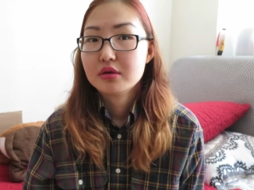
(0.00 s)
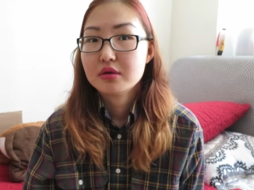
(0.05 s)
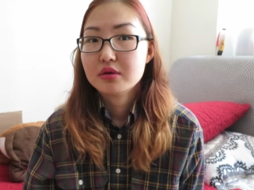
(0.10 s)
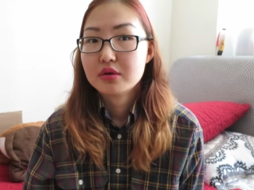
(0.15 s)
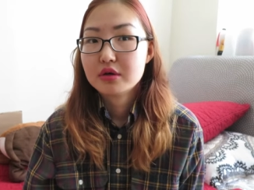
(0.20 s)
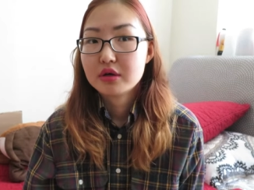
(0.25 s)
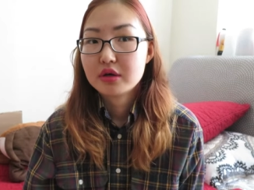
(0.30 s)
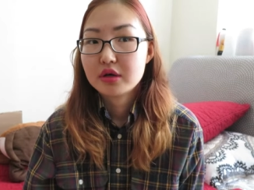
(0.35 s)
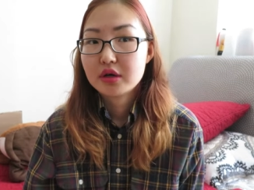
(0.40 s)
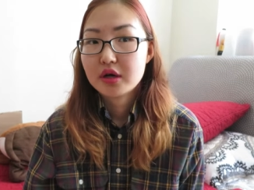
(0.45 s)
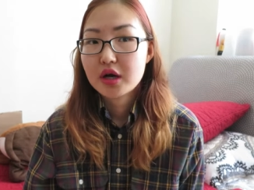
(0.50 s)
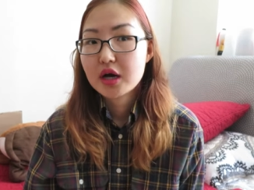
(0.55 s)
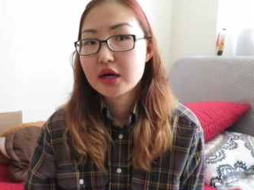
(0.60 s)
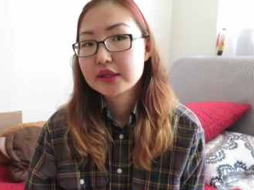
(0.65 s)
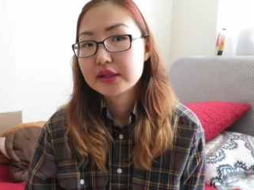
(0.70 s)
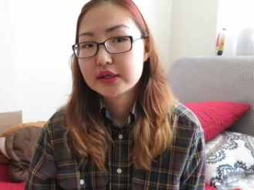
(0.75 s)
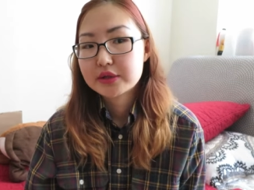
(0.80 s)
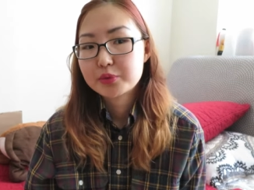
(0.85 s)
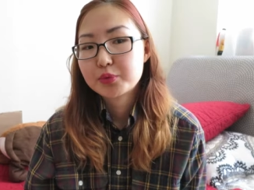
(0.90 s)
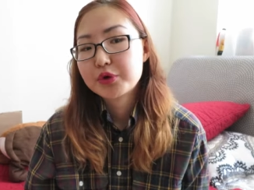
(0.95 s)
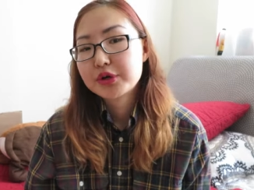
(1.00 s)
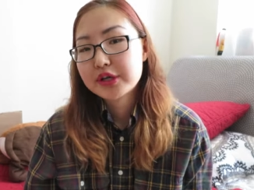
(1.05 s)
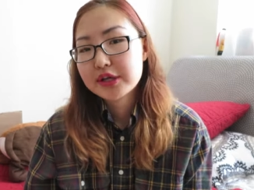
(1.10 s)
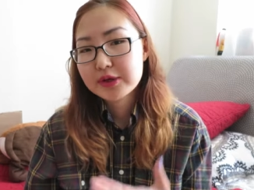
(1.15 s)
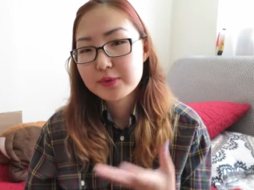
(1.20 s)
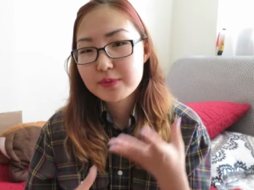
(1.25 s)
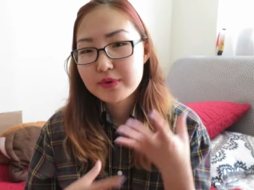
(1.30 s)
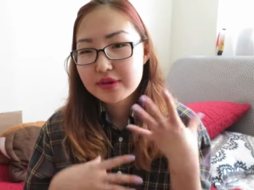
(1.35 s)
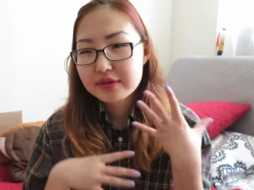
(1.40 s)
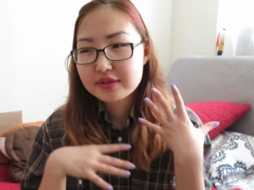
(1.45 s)
or like
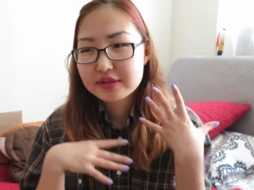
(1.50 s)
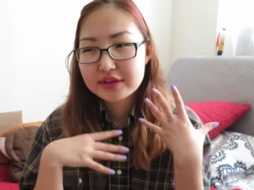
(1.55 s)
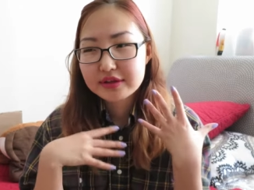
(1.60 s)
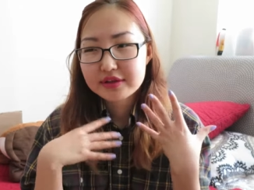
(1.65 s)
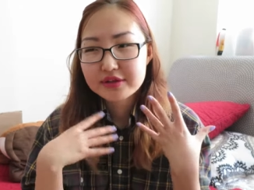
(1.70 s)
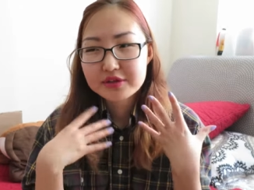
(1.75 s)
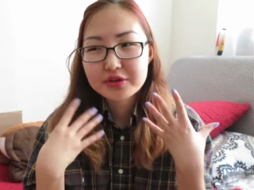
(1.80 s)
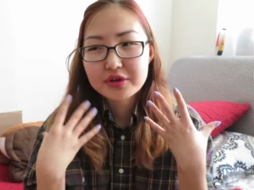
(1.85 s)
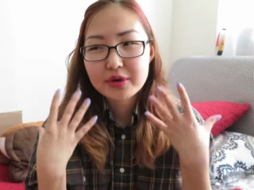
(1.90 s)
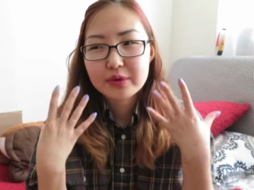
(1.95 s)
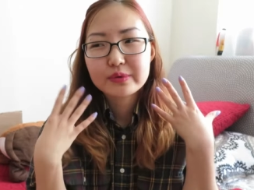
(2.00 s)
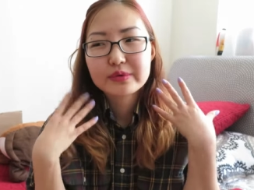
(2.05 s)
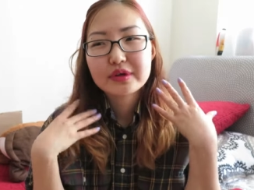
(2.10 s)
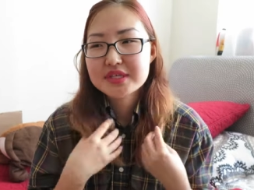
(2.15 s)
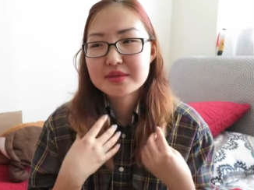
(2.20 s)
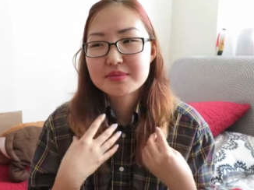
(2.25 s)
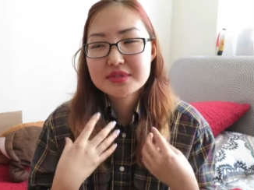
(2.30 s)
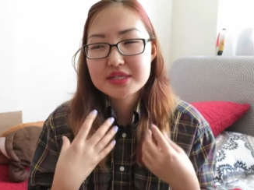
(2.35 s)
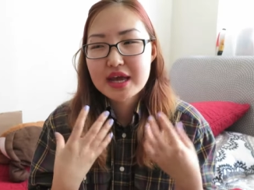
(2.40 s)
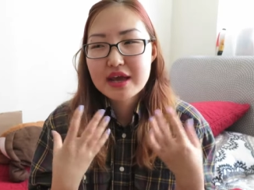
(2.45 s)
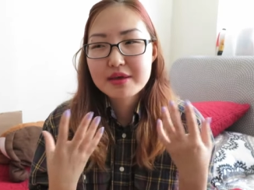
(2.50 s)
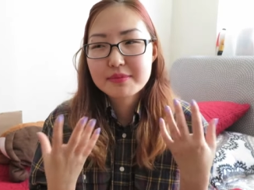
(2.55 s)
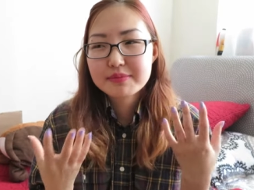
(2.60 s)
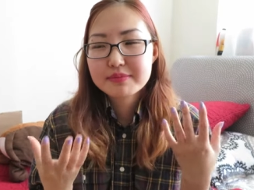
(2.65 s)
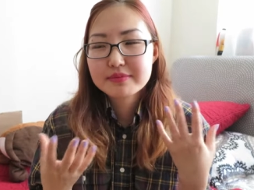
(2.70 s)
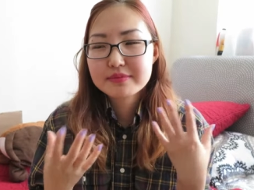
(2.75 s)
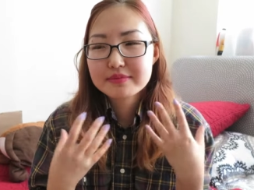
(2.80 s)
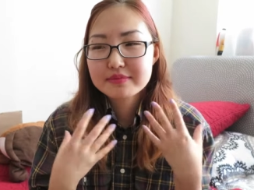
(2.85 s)
working with like you know some type